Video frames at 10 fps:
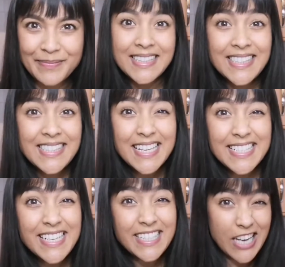This is
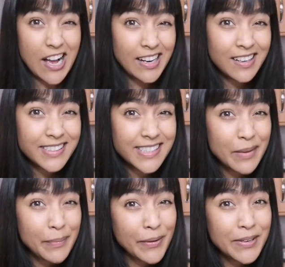actually a chai latte
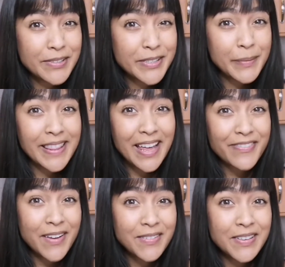porridge recipe that I
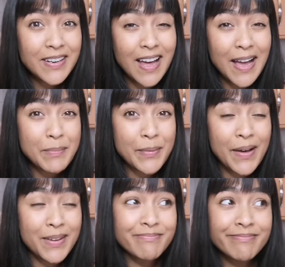found online,
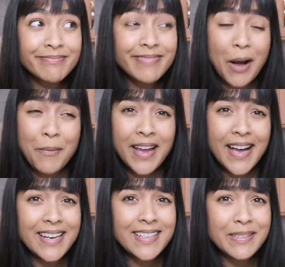but I want to
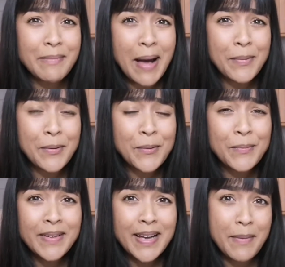add in some apple,
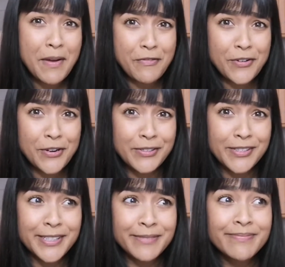a bit of fruit.
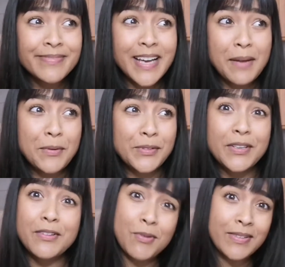I'm also
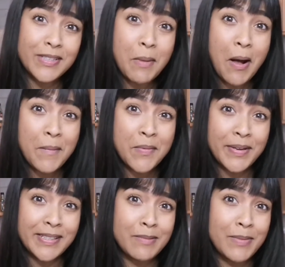going to throw in some almond
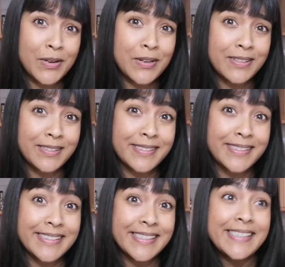butter because
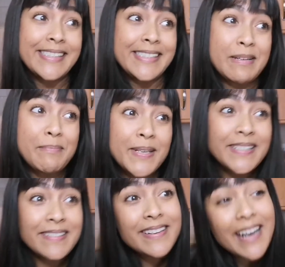nut
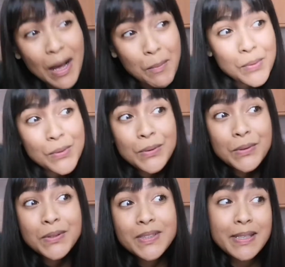butter and
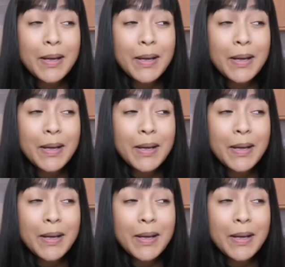apples,